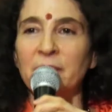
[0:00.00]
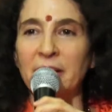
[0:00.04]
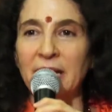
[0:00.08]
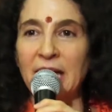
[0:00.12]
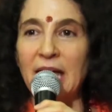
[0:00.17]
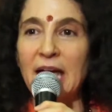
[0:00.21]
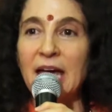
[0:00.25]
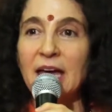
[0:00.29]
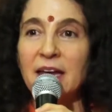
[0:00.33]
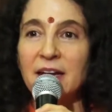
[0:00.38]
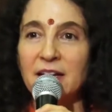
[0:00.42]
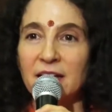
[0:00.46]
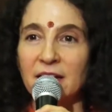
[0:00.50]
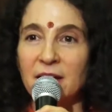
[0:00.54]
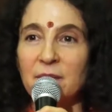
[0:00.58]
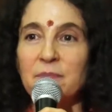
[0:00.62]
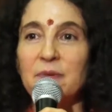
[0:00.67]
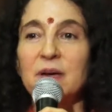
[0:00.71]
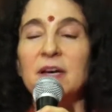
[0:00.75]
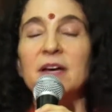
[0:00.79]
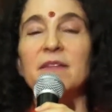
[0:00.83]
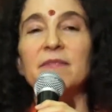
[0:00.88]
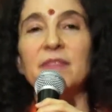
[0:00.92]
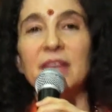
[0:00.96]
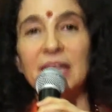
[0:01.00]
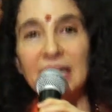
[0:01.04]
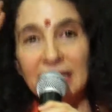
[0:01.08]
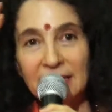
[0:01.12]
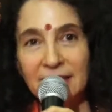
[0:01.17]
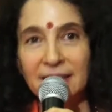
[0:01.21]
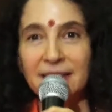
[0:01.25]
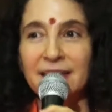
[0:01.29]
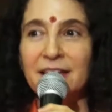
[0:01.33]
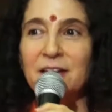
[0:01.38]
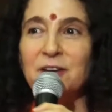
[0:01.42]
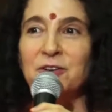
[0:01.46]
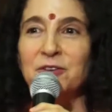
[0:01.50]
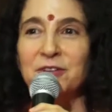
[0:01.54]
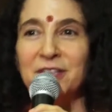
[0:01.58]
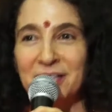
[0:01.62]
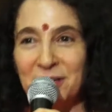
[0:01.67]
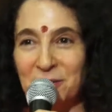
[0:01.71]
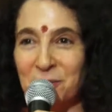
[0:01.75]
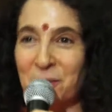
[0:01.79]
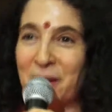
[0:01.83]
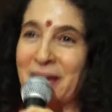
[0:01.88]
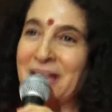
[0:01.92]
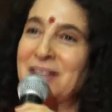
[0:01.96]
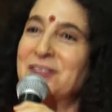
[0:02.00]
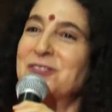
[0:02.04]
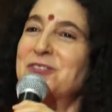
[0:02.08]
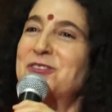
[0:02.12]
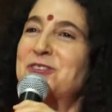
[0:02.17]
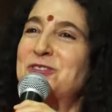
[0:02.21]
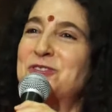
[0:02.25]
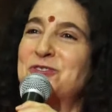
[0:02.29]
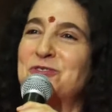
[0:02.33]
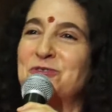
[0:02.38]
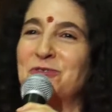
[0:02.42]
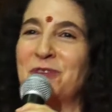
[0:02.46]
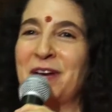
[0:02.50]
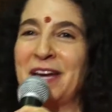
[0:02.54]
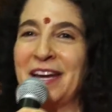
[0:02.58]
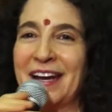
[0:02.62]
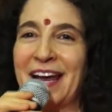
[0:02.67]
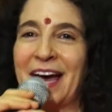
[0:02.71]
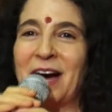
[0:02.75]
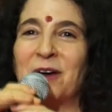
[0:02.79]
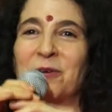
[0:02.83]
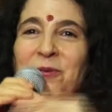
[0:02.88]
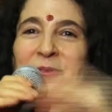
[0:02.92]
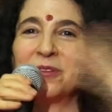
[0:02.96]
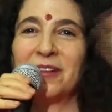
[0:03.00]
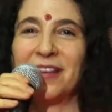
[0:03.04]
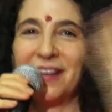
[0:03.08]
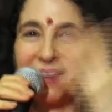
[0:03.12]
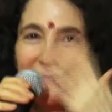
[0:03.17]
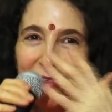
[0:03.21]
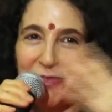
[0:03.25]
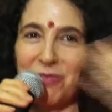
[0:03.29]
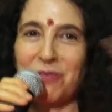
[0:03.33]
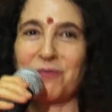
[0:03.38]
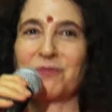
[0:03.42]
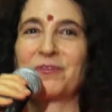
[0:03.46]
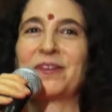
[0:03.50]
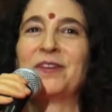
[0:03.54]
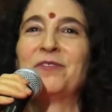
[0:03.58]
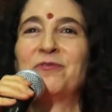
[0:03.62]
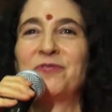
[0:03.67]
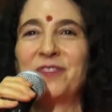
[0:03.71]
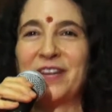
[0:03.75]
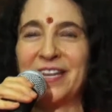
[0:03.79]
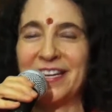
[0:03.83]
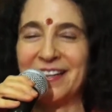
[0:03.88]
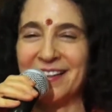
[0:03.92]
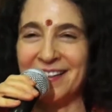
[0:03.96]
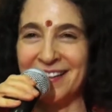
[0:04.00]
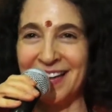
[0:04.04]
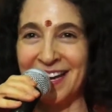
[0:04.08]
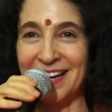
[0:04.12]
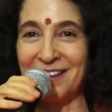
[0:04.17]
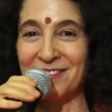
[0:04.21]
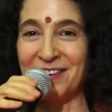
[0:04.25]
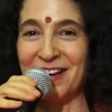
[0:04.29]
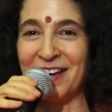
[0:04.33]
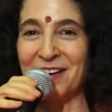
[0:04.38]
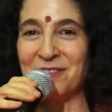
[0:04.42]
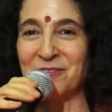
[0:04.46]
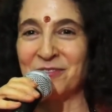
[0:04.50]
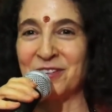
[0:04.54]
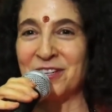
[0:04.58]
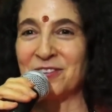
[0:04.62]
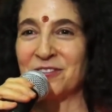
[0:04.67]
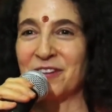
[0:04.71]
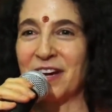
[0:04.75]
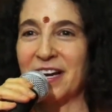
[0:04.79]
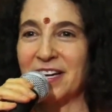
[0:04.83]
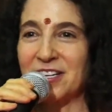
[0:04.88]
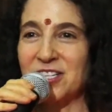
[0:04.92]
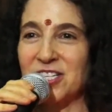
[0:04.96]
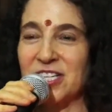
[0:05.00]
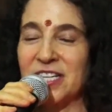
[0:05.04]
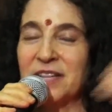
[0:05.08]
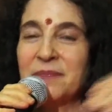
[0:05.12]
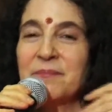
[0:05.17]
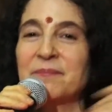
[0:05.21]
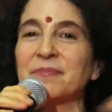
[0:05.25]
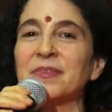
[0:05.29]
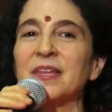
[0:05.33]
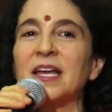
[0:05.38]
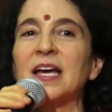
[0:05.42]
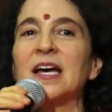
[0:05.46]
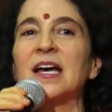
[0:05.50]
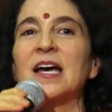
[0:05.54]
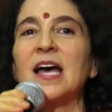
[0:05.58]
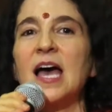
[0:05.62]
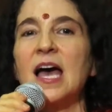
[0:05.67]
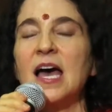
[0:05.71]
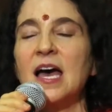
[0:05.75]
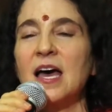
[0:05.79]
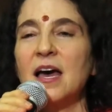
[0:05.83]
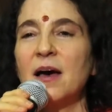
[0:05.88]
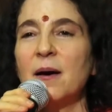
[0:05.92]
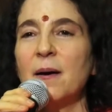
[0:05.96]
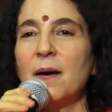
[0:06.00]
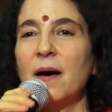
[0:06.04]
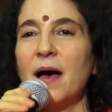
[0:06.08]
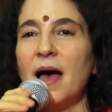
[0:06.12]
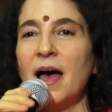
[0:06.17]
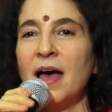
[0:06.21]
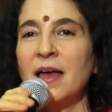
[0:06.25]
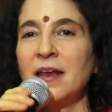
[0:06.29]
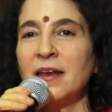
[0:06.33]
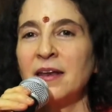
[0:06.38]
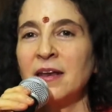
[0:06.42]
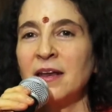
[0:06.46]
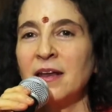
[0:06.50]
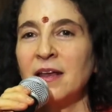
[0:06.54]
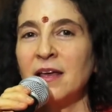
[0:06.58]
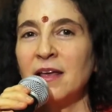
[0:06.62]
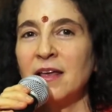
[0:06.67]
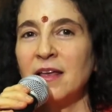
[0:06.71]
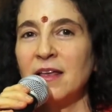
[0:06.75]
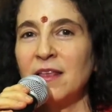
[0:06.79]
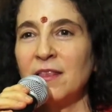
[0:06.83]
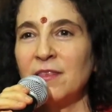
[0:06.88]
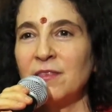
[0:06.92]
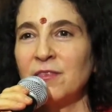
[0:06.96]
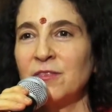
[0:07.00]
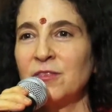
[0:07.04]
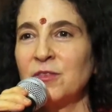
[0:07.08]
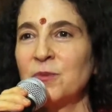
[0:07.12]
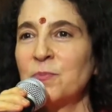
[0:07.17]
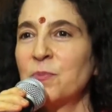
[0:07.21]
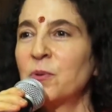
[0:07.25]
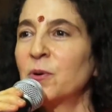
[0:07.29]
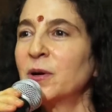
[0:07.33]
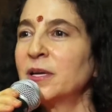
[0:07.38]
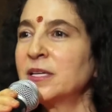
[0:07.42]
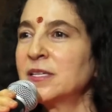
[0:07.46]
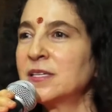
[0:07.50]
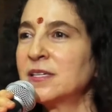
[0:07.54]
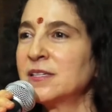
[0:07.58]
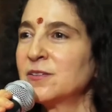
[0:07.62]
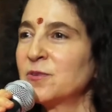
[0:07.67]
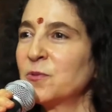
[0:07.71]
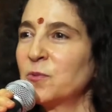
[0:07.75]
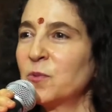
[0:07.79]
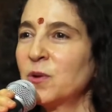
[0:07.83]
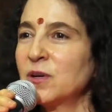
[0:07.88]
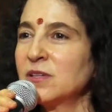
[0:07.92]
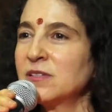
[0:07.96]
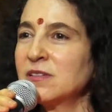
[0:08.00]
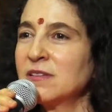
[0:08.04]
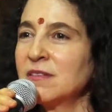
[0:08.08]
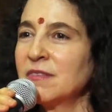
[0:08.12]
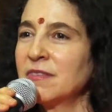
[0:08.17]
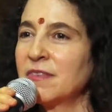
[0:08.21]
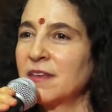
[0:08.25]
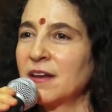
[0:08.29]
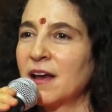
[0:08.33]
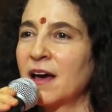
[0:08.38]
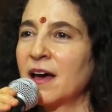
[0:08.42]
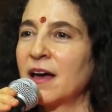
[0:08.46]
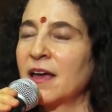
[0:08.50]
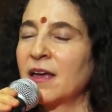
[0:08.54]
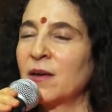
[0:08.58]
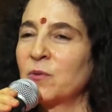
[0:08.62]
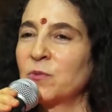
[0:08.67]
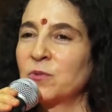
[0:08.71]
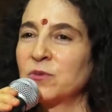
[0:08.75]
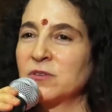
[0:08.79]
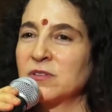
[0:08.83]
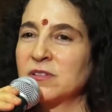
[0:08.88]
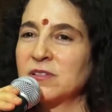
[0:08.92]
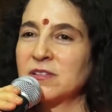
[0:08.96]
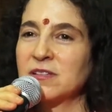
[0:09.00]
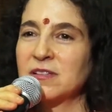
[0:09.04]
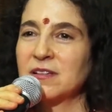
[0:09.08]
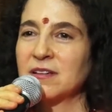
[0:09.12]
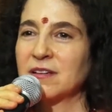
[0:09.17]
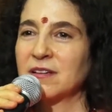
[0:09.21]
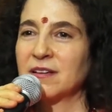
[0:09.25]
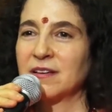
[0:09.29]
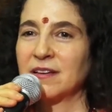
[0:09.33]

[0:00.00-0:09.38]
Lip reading: my head up, it literally went straight out like 3 feet in every direction. And the point is, it wasn't that I was